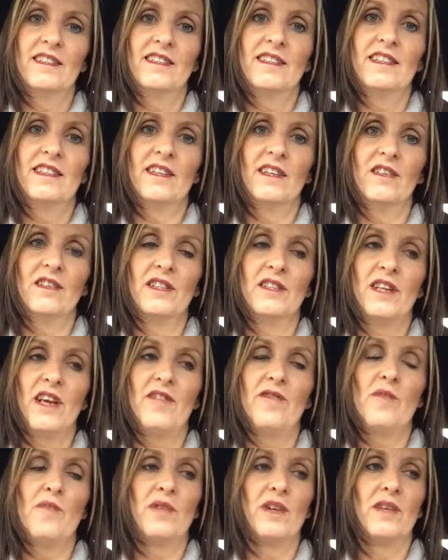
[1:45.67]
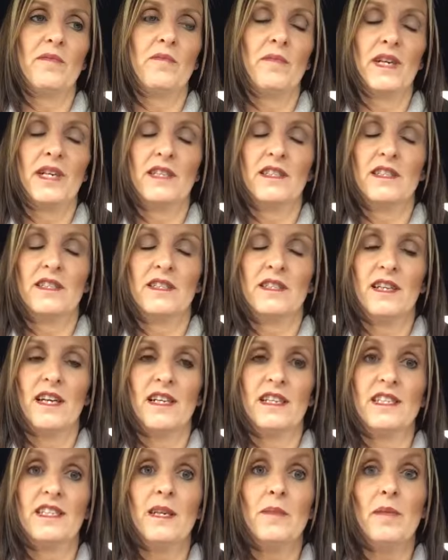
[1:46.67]
you know, everybody meets their
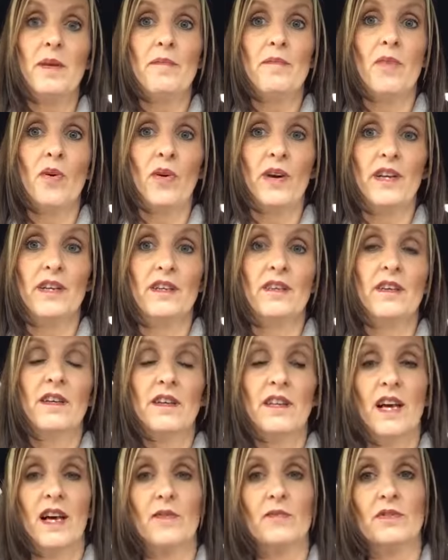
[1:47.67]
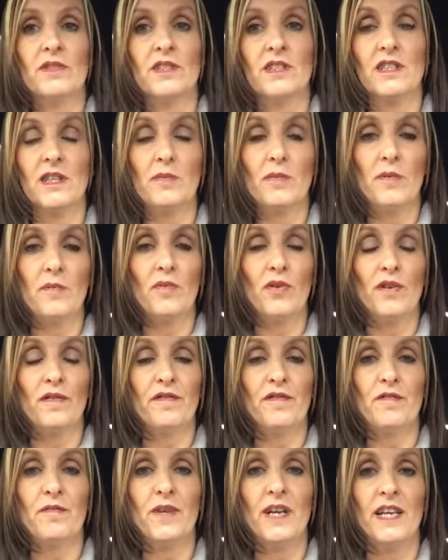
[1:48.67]
tipping point, and that was the tipping point
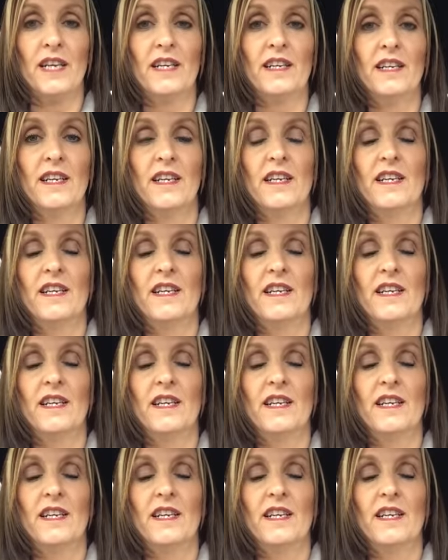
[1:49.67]
for me.